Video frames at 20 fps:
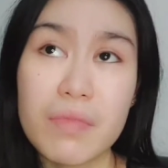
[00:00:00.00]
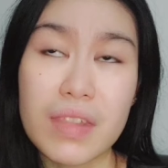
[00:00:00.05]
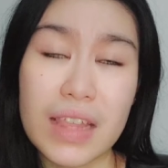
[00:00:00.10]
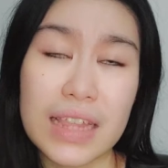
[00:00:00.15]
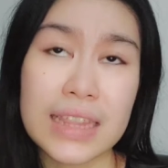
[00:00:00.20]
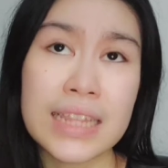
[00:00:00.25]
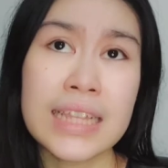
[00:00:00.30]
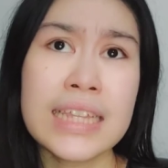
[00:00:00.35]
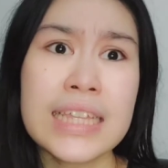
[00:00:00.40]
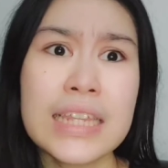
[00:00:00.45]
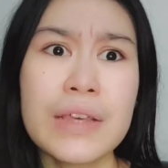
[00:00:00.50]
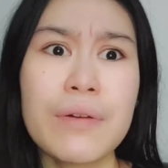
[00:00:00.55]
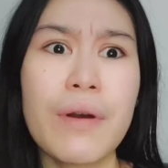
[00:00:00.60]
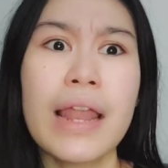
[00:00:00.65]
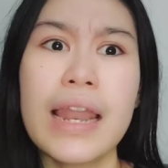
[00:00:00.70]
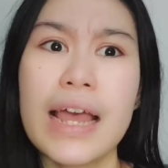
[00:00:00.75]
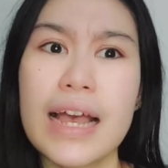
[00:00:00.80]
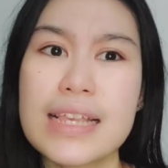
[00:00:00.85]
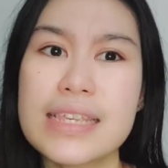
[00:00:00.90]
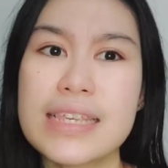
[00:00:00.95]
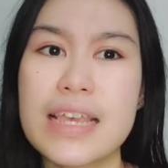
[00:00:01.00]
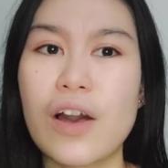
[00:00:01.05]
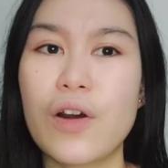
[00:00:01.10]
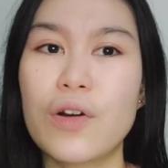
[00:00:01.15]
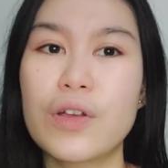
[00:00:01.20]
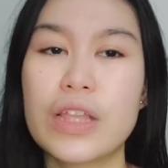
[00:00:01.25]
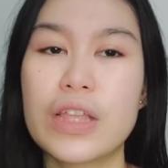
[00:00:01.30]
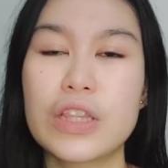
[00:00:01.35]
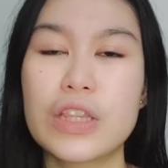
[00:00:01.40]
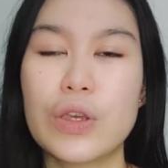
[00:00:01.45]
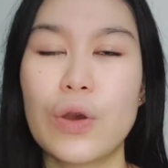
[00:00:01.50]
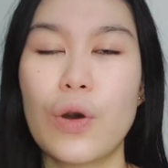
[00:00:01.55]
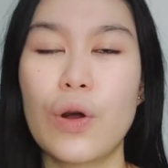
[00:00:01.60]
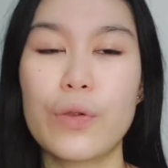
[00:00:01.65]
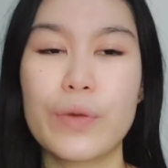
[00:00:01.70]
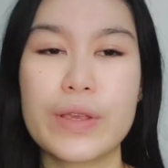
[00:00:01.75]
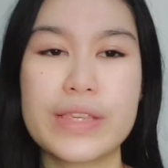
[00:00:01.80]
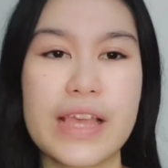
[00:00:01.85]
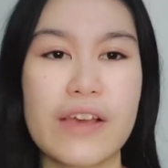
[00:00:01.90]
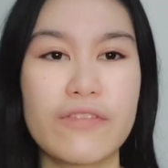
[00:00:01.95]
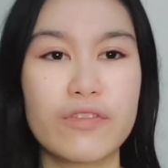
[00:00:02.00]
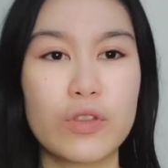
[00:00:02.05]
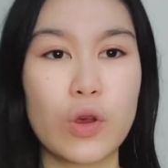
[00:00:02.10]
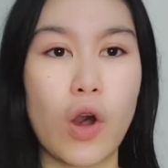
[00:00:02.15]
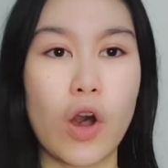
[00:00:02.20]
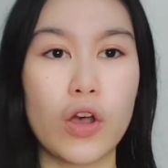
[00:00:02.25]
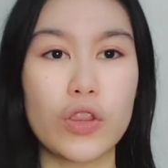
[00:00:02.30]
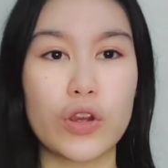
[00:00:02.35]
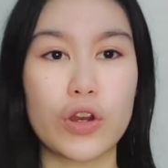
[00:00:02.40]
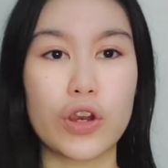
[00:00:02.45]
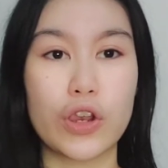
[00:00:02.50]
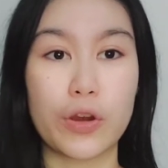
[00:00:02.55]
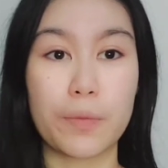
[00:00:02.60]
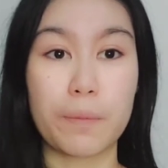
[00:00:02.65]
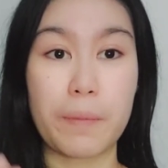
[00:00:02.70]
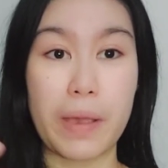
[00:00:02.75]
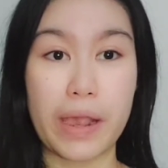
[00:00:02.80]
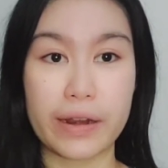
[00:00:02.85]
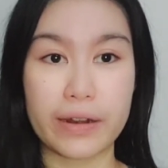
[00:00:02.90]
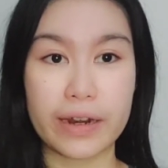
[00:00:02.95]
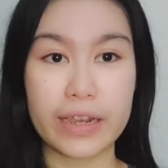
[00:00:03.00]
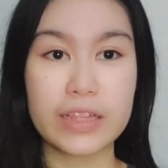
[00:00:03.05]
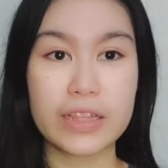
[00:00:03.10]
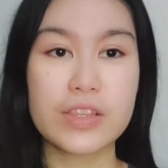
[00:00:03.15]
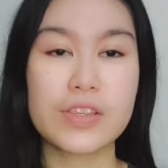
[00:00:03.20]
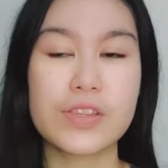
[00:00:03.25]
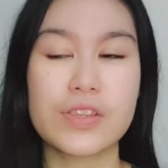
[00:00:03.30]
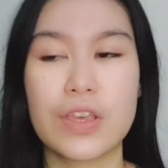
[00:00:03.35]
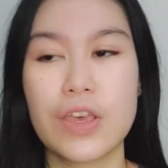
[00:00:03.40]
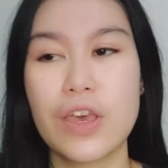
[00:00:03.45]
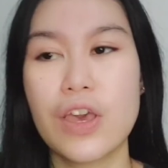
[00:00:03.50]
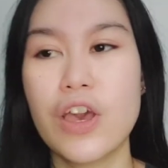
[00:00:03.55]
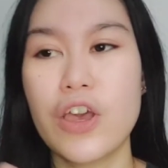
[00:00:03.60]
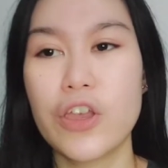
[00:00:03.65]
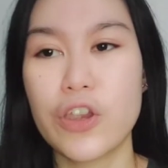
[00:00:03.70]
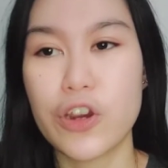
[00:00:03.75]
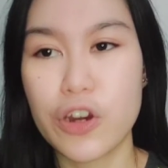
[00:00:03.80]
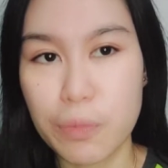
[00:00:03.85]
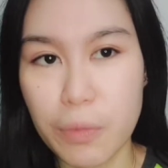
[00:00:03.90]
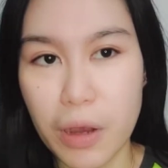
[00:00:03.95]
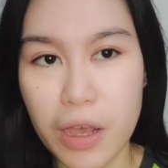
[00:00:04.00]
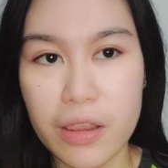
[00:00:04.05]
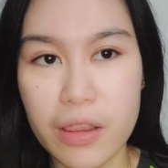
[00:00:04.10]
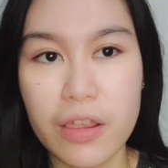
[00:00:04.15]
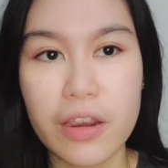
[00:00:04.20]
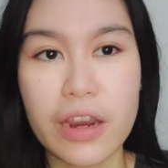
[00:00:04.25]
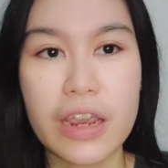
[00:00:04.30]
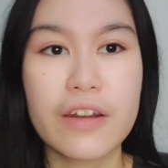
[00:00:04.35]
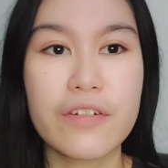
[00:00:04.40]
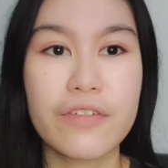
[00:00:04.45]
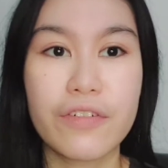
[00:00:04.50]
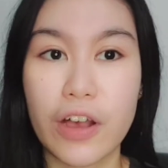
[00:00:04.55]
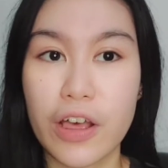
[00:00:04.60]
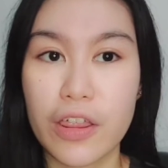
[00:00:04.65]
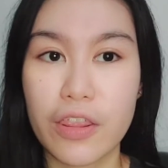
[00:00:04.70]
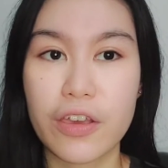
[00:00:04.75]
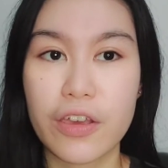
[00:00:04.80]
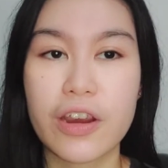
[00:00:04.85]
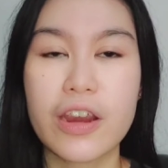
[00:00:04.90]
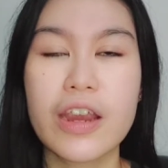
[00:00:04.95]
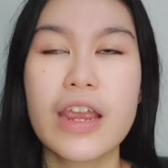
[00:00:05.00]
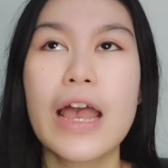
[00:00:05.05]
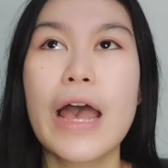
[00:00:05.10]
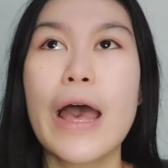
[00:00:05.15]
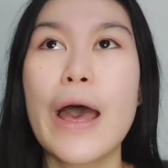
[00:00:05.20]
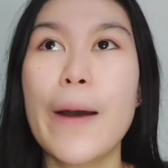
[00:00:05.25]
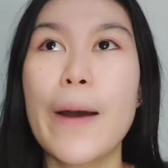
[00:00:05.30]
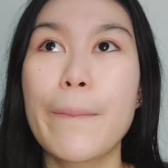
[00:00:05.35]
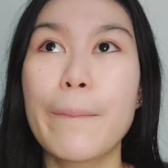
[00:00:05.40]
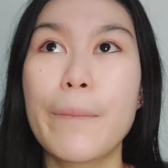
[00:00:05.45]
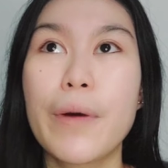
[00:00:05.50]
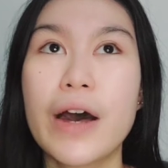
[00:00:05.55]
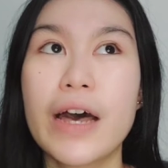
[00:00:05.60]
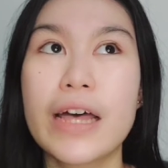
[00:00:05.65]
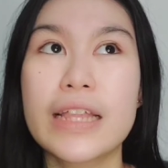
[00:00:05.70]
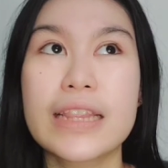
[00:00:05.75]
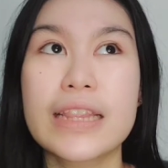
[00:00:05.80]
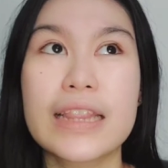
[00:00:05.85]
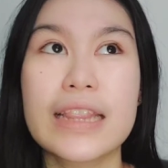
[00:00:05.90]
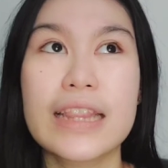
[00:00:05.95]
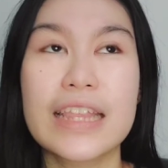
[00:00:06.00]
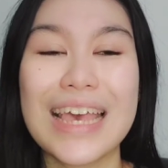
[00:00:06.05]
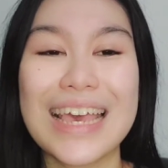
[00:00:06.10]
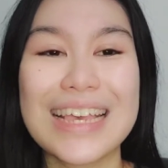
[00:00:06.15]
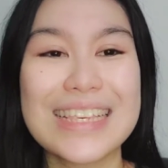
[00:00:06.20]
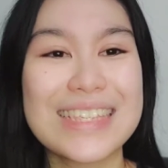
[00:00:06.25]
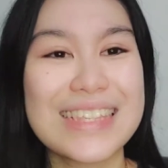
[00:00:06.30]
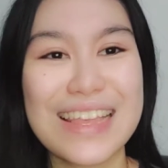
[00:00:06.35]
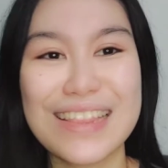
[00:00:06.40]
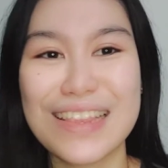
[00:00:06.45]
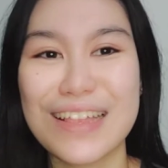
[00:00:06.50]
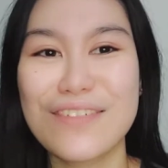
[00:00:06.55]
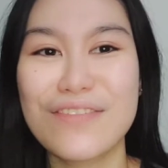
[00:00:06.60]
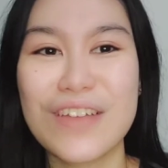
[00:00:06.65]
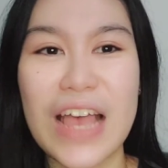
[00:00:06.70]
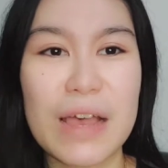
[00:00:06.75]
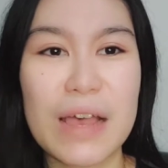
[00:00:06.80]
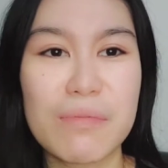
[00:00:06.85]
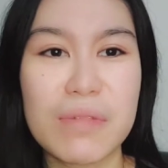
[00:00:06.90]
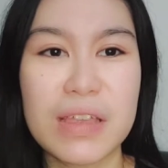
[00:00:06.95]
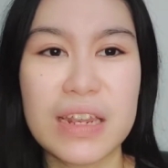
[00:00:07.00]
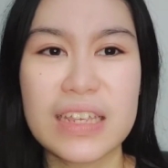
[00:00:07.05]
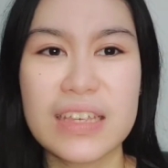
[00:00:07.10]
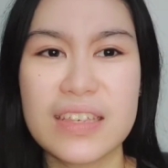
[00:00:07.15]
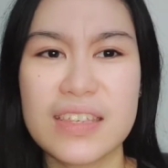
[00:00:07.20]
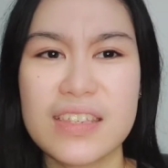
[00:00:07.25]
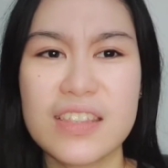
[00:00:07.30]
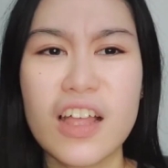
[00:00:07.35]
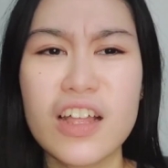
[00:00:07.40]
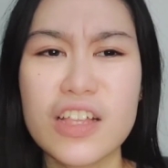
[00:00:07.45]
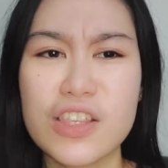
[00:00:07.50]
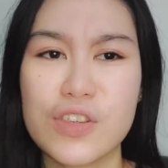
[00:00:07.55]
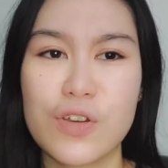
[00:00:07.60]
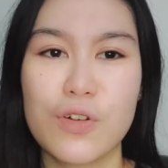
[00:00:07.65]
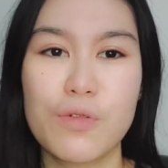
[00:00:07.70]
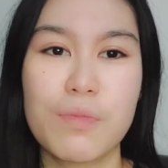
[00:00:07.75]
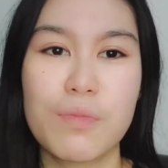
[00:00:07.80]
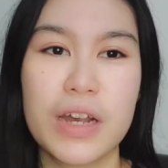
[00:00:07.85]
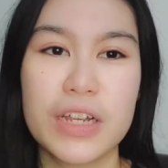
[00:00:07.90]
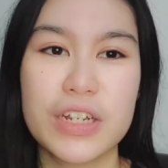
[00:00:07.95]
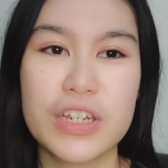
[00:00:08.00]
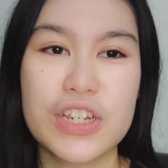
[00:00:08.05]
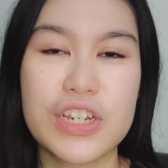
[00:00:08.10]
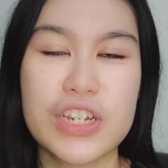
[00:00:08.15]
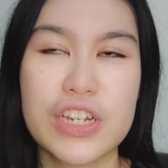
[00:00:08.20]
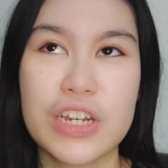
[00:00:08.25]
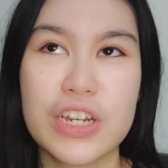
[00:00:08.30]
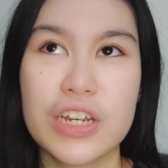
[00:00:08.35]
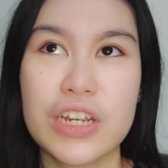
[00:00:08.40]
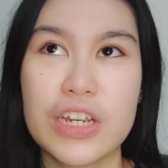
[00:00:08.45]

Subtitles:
Naniniwala kasi ako that you always have to honor your parents, your mother and father, but extended families, not so much.